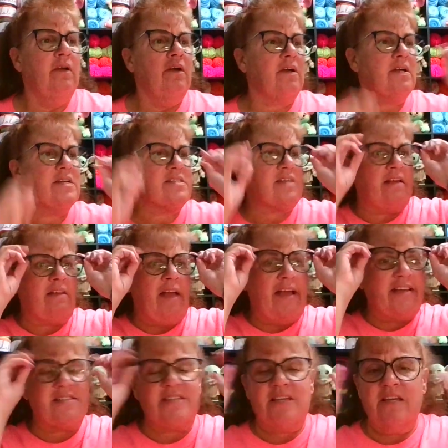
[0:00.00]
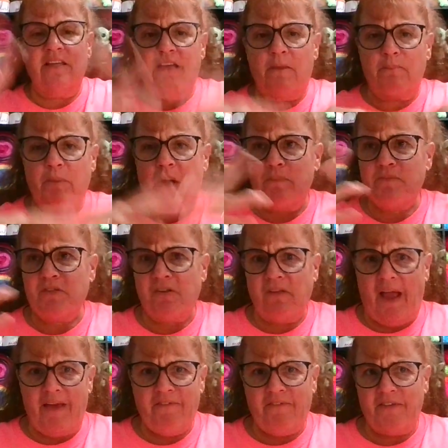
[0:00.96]
because I like seeing them come to
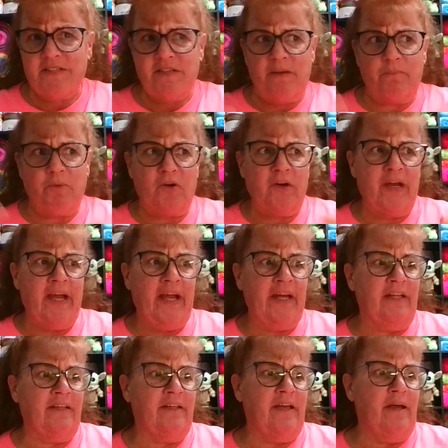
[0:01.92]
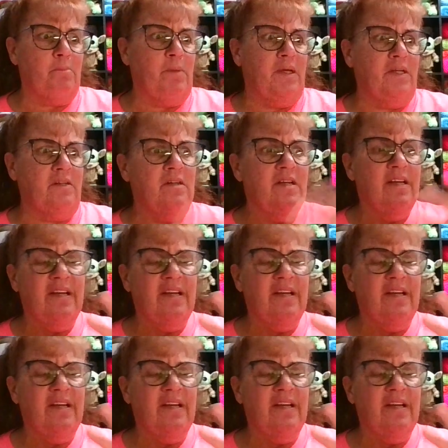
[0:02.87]
life as I'm creating them and